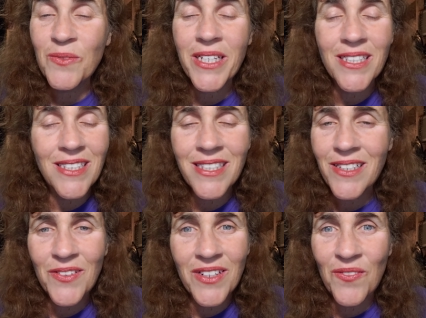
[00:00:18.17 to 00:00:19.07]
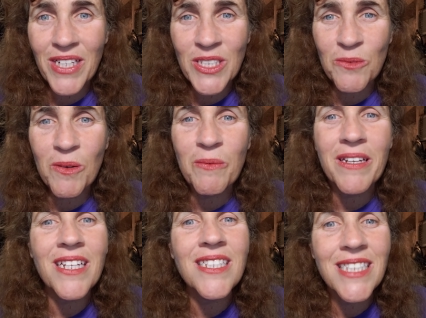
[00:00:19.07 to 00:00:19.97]
we consider it a vegetable, but
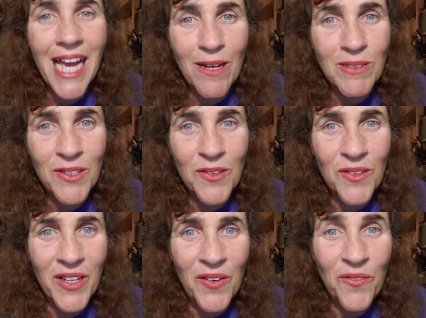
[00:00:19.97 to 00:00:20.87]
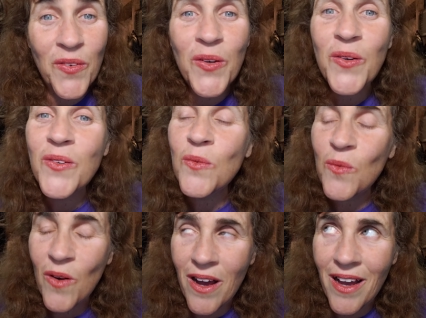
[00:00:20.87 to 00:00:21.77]
it is absolutely a fruit.
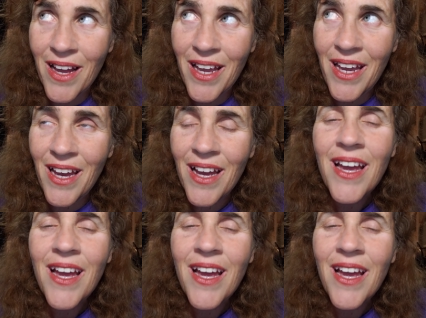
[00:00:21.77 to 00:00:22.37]
Why?